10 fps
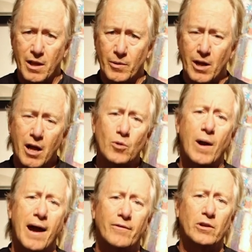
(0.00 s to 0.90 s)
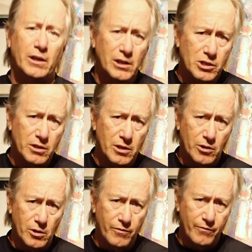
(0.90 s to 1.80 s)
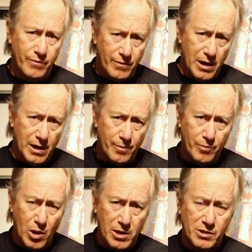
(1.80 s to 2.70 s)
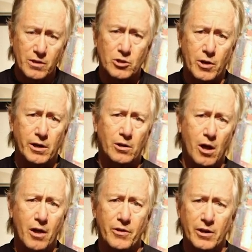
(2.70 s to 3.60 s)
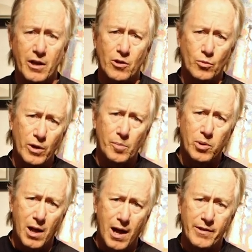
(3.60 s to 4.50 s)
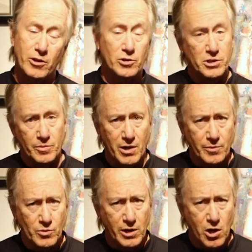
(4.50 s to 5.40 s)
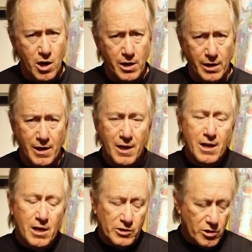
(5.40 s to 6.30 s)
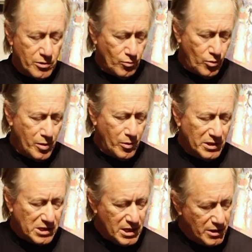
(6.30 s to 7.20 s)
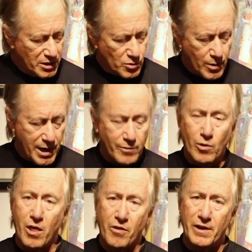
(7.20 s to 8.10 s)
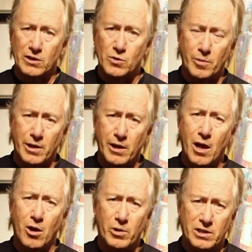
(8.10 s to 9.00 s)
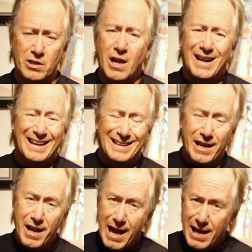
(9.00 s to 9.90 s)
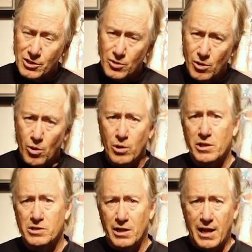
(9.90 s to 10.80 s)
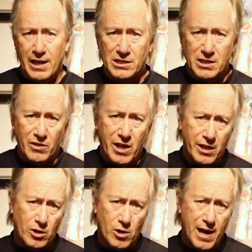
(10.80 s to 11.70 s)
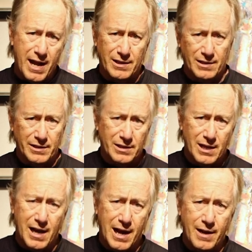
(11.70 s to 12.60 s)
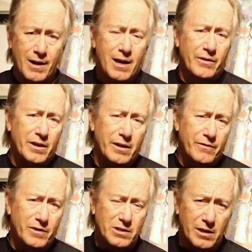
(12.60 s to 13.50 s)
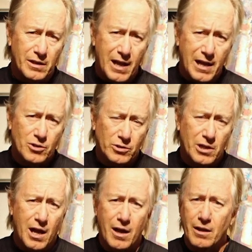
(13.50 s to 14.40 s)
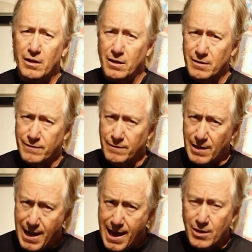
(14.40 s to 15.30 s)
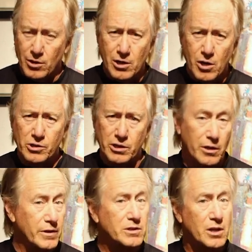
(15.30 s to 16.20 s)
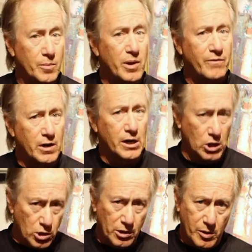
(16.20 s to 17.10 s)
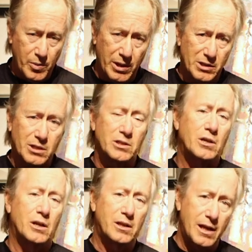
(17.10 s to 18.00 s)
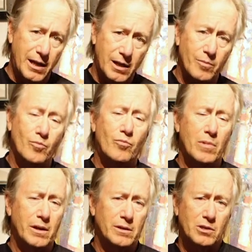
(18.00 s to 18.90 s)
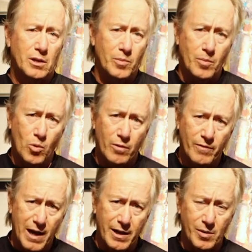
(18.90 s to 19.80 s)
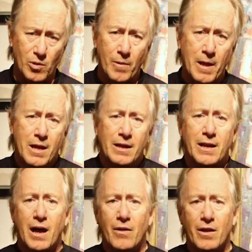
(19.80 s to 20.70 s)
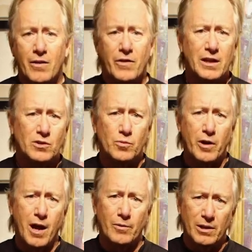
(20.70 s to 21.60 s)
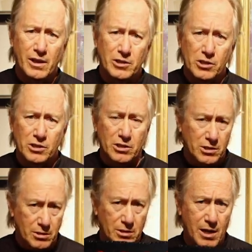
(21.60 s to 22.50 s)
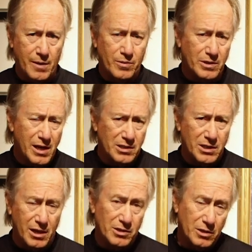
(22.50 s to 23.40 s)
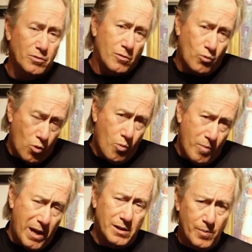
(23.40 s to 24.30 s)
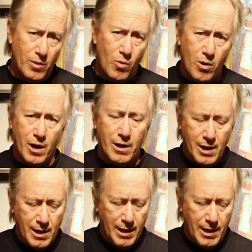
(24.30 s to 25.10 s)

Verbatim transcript: And they would unravel each of the little uh, parts of the trade cloth and either reply that or sometimes recard it. So when we see this red, one of the things we want to know is it natural or is it a synthetic or aniline dye? If it's a natural dye if lac or cochineal, then it's going to be a very early piece and it's going to date it and it's going to be more valuable. Now, these were not religious type textiles. These were made to be worn.